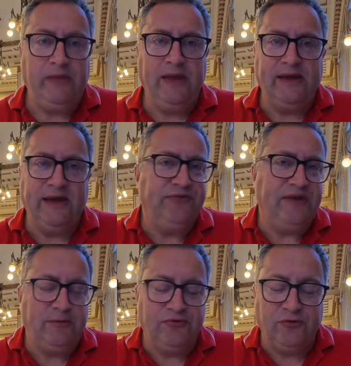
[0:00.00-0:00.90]
In
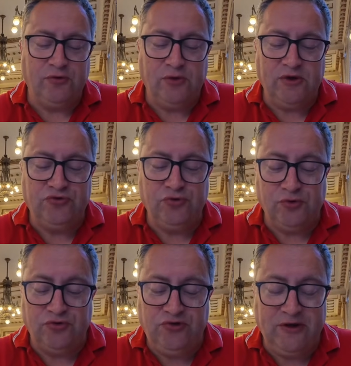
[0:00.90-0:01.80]
case anyone's not quite sure
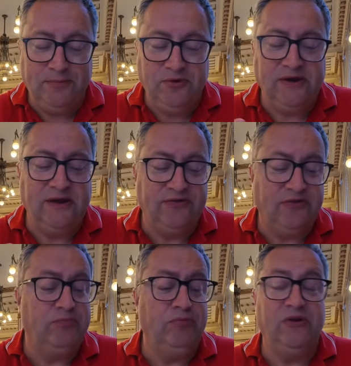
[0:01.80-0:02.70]
what chia pudding is,
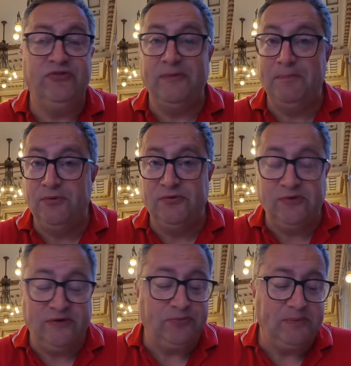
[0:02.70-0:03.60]
it's pretty simple
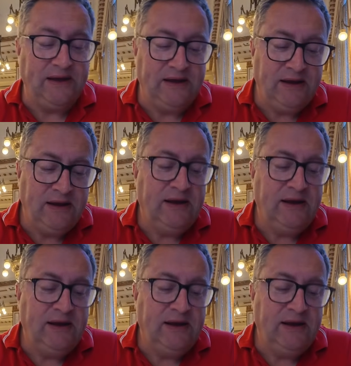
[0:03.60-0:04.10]
to explain.